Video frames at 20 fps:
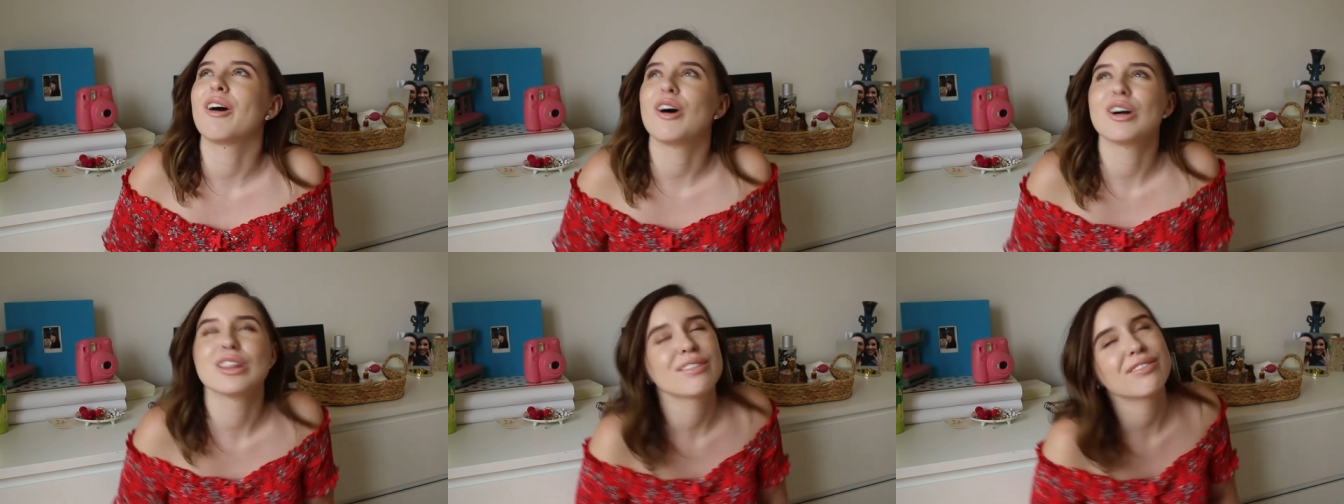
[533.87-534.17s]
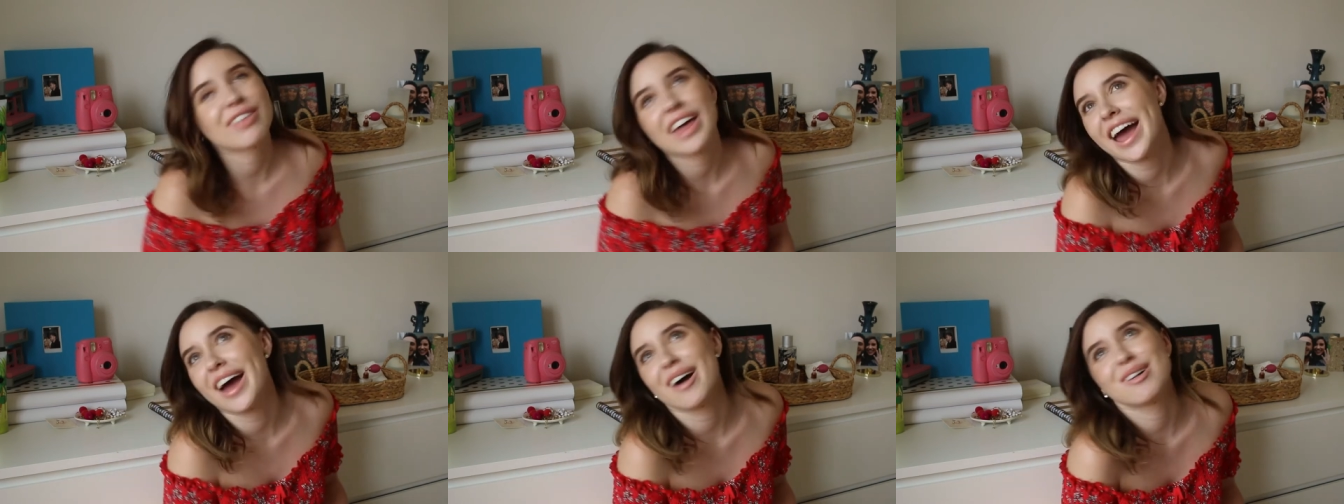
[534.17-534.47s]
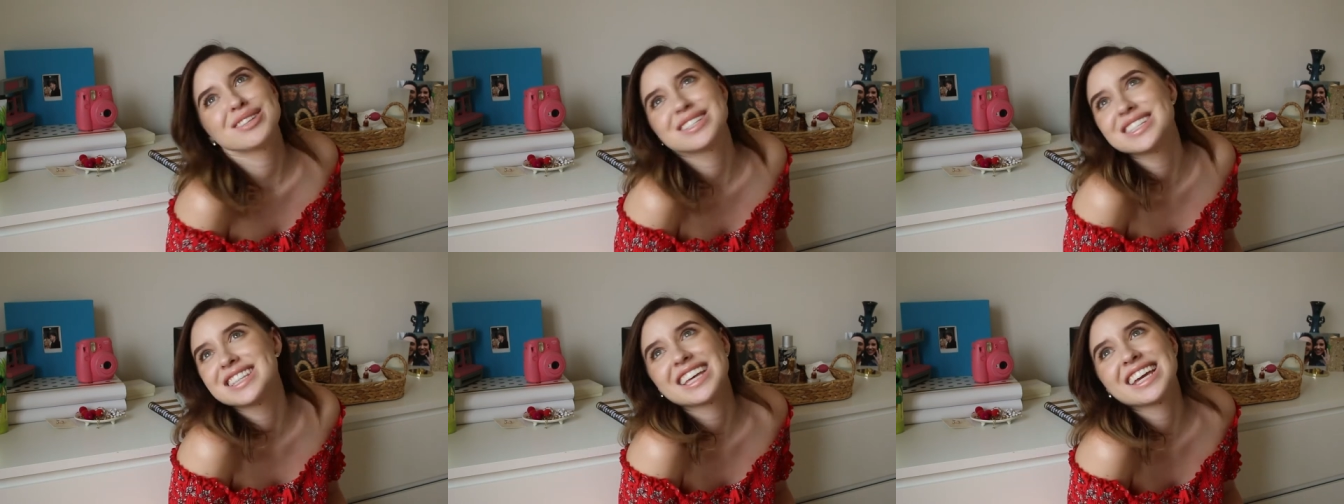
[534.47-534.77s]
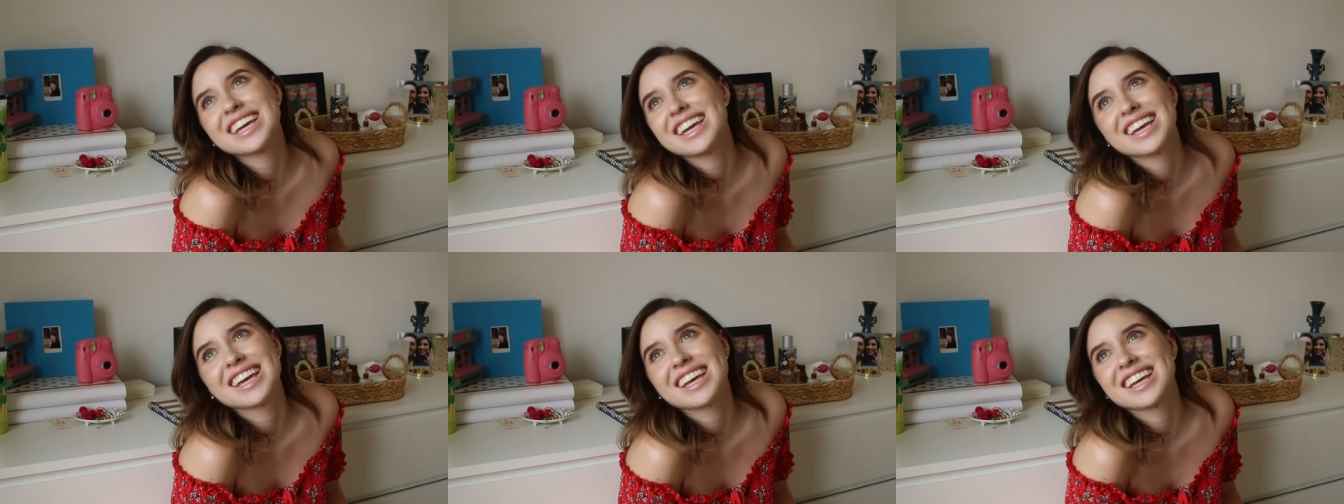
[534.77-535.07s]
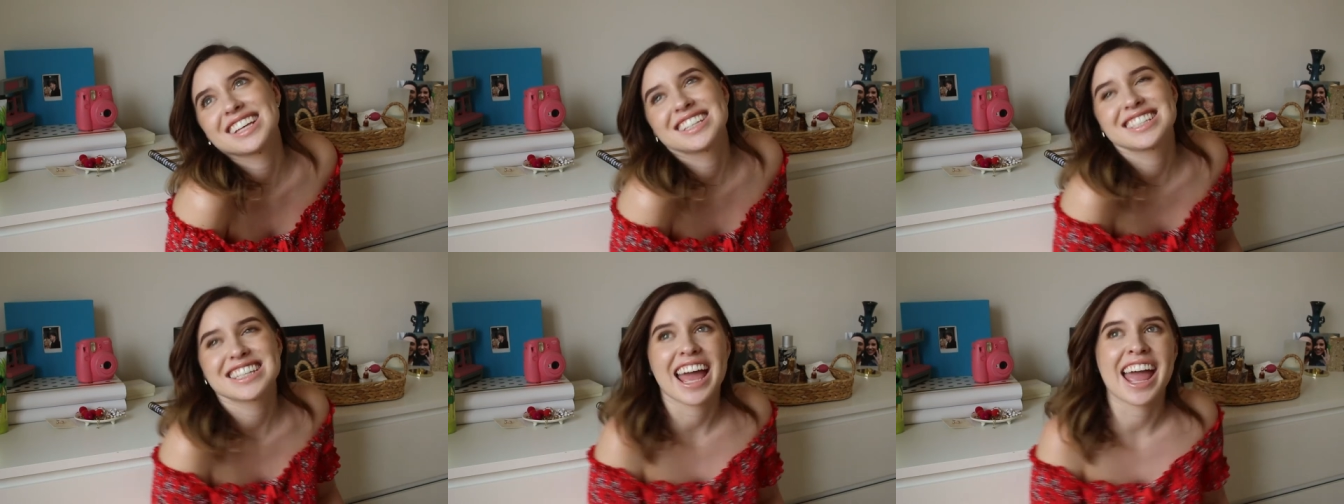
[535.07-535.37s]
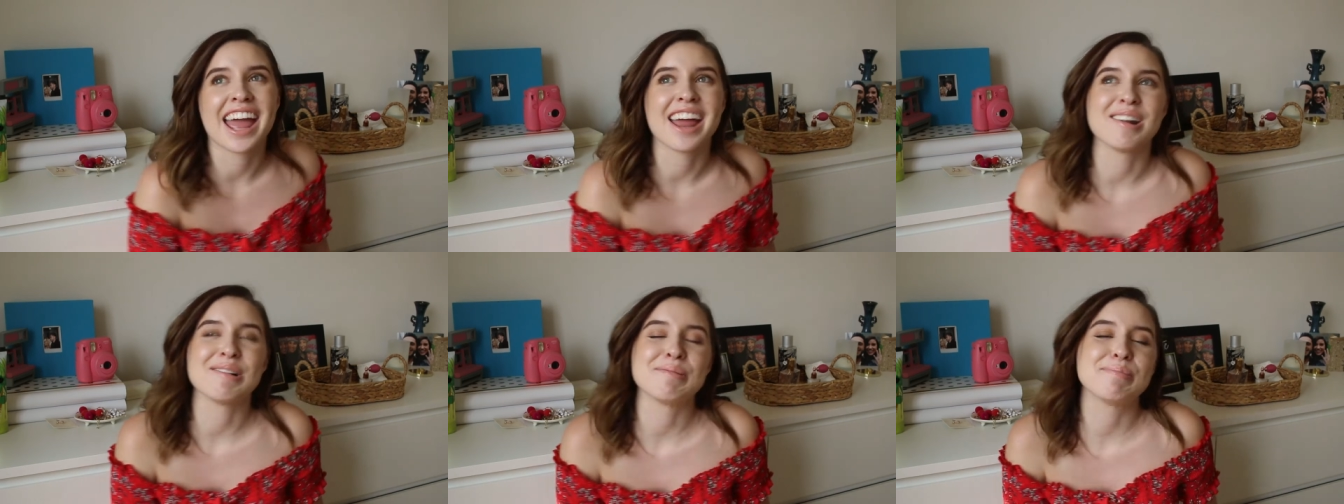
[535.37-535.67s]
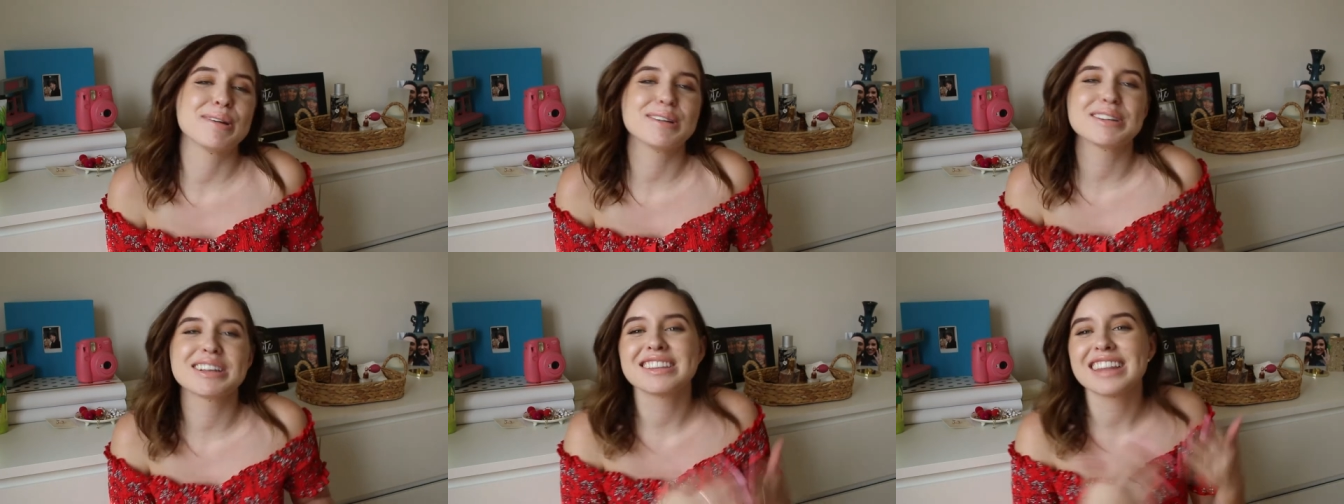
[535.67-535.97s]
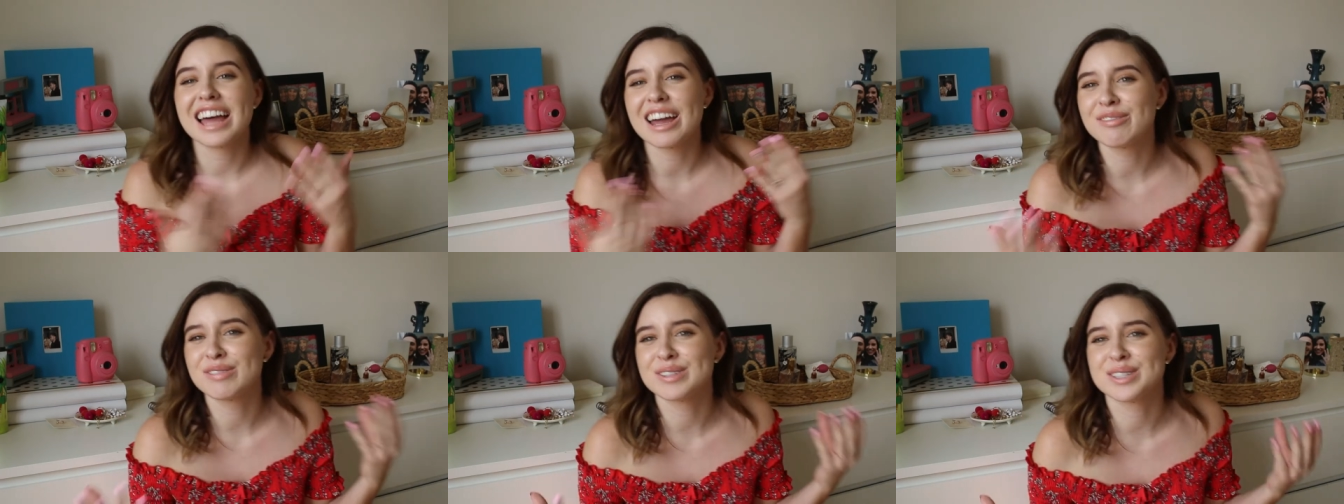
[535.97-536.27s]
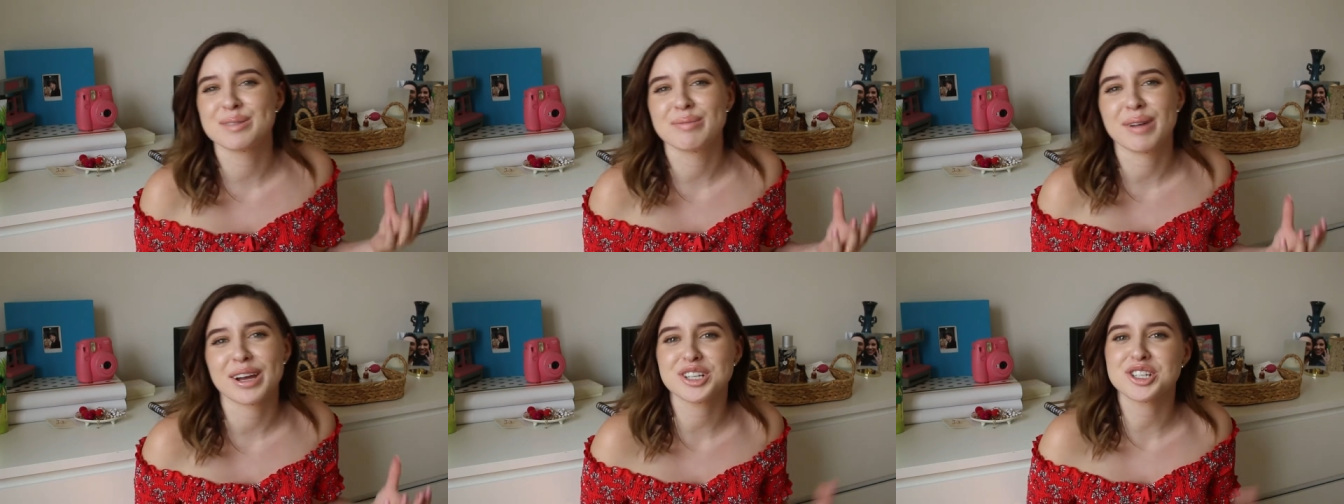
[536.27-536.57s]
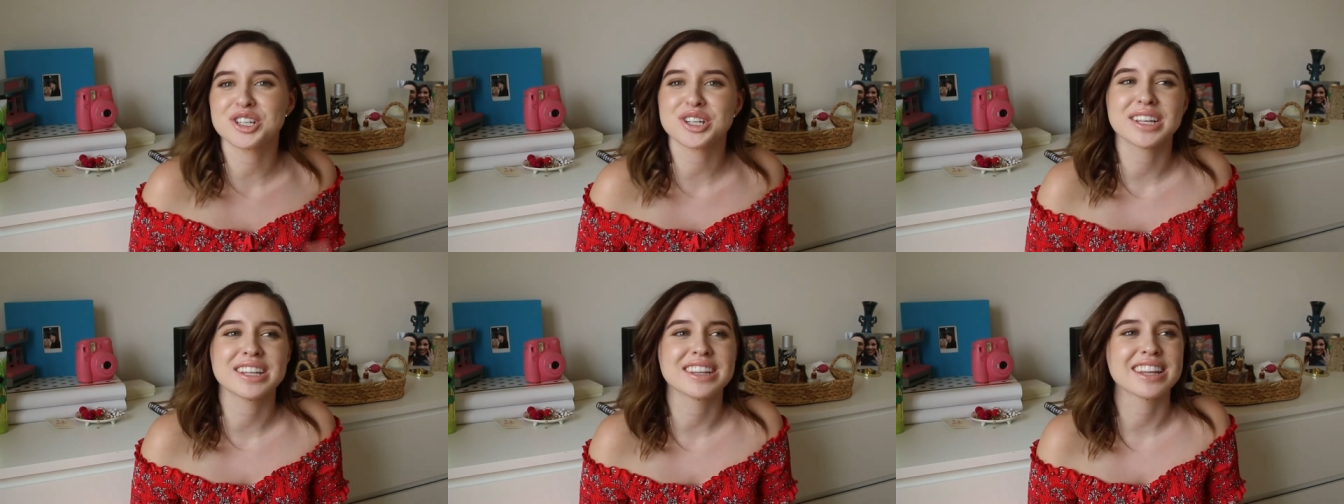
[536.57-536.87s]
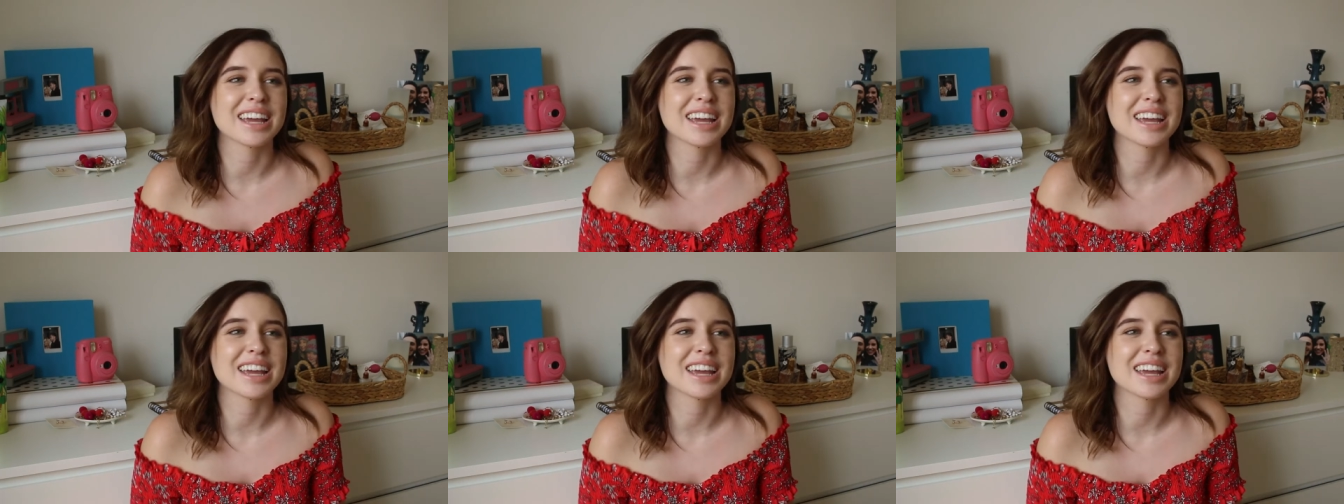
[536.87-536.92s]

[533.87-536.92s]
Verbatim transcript: all of the house things and build a life with Sebastian and